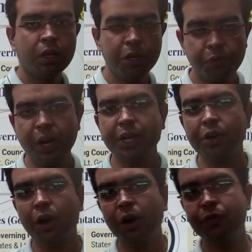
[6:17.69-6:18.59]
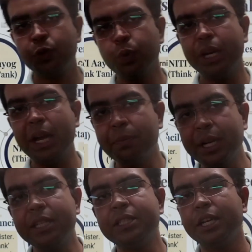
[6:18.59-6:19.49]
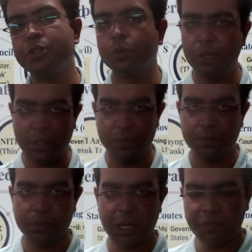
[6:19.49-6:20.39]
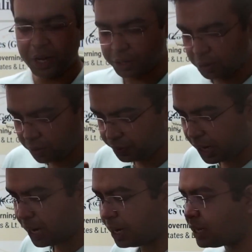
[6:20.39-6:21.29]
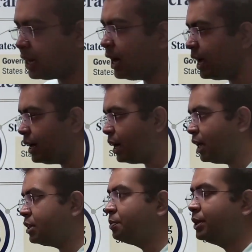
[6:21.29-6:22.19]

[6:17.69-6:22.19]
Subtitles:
If I talk of two neighboring states only, if I talk of Karnataka and Andhra